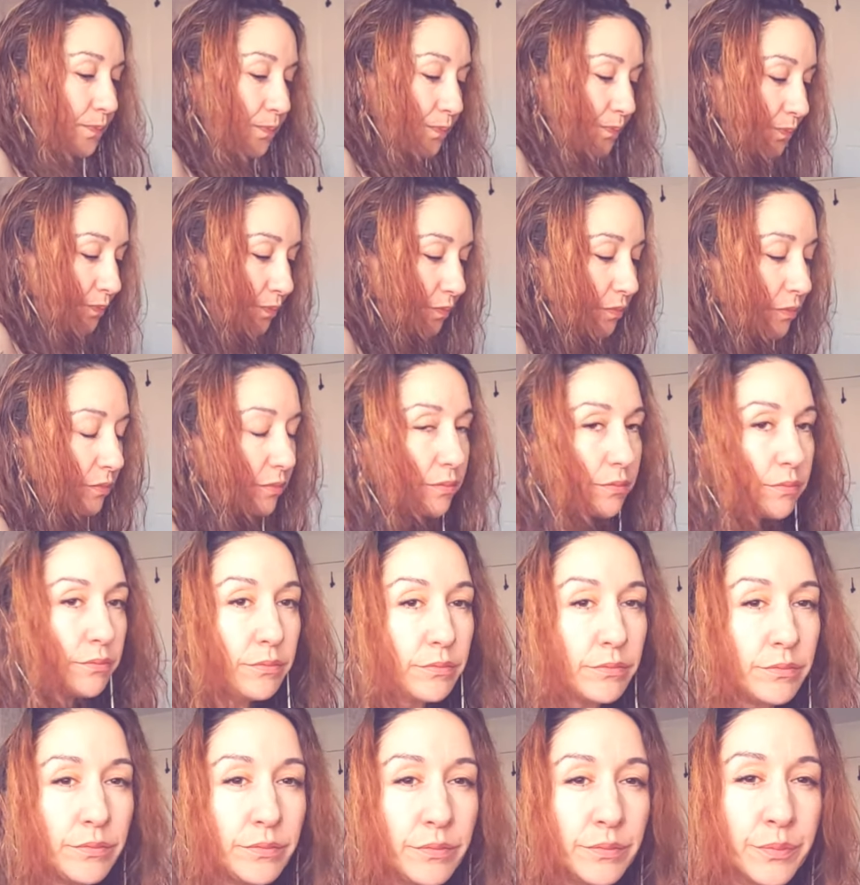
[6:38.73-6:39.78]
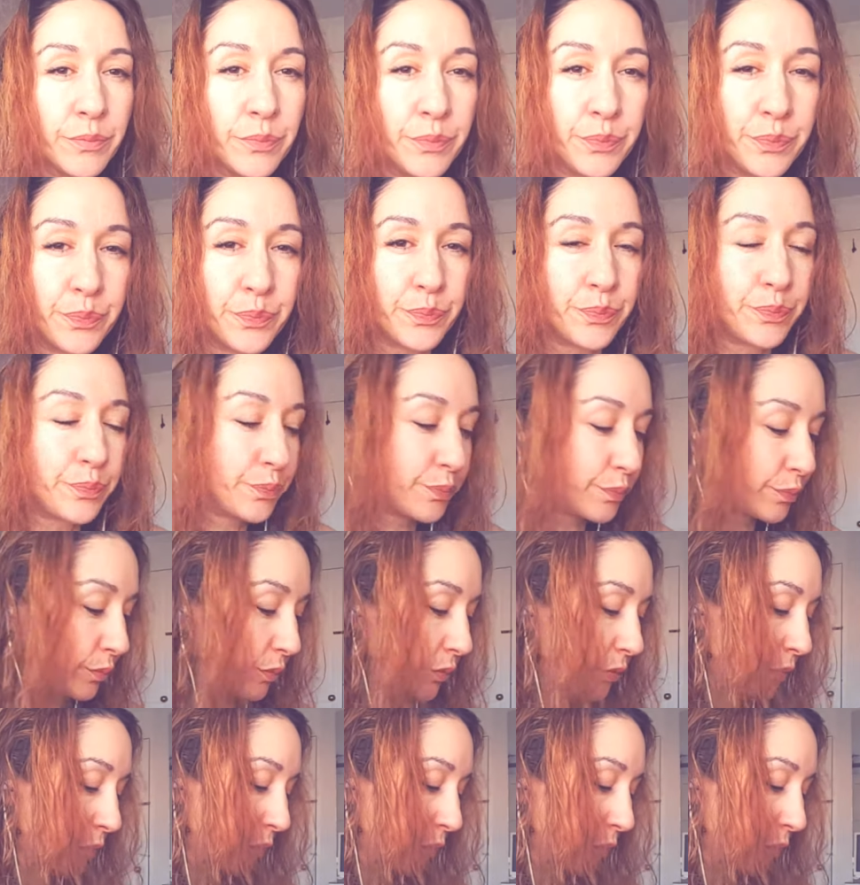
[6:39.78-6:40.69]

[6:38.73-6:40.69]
No one is speaking in this clip.